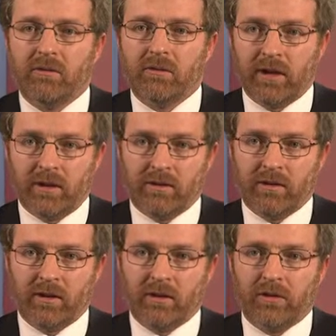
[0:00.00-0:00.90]
Radio
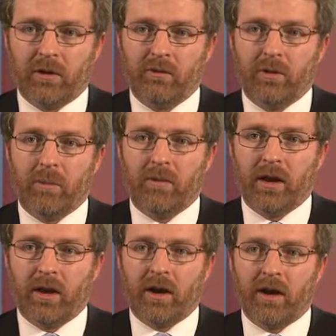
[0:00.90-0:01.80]
signals are a form of
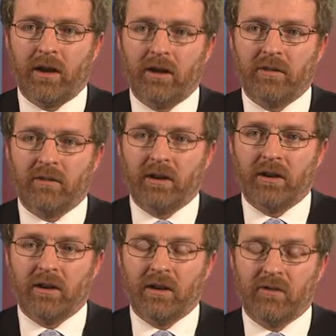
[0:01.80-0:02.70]
non-ionizing
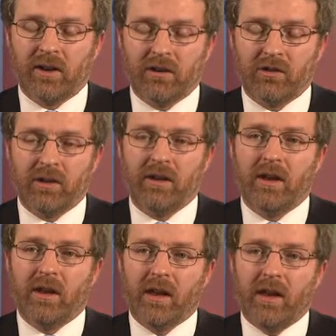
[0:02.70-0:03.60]
energy,
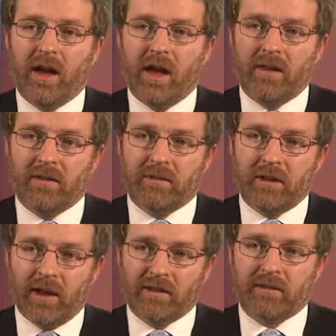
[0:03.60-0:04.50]
and
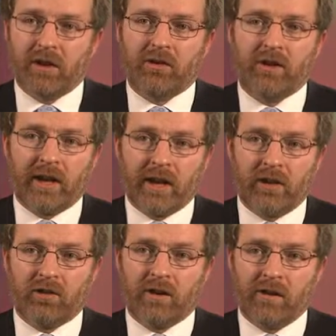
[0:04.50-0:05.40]
as such they
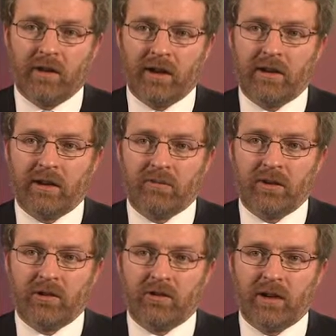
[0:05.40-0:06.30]
cannot directly
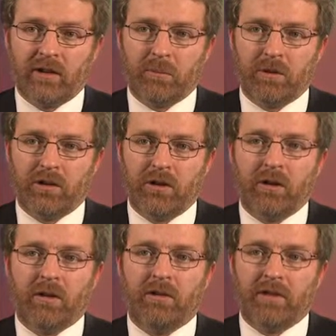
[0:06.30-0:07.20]
affect genetic
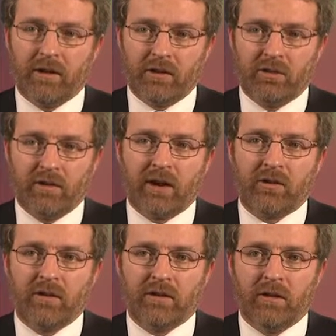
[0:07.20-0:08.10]
material. Their
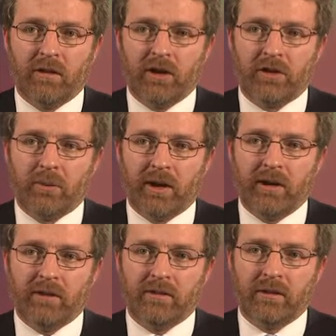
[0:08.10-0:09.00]
interactions are in other
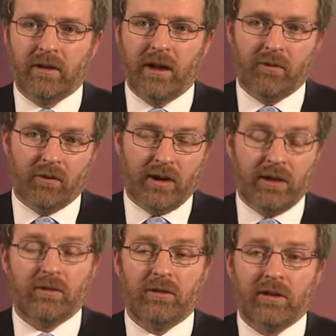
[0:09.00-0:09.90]
ways, and for
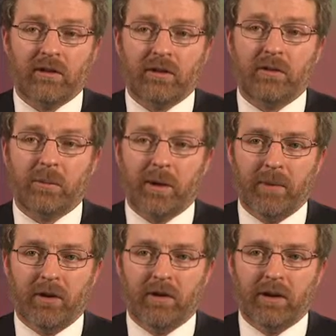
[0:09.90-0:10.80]
radio signals it's
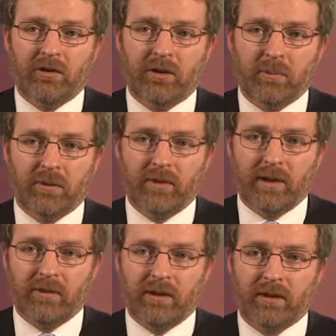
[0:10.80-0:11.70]
primarily in terms of
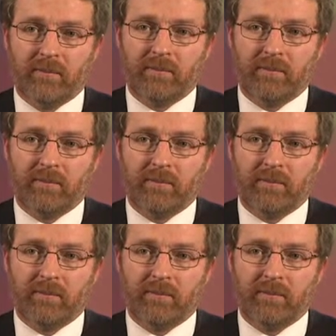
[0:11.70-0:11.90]
heating.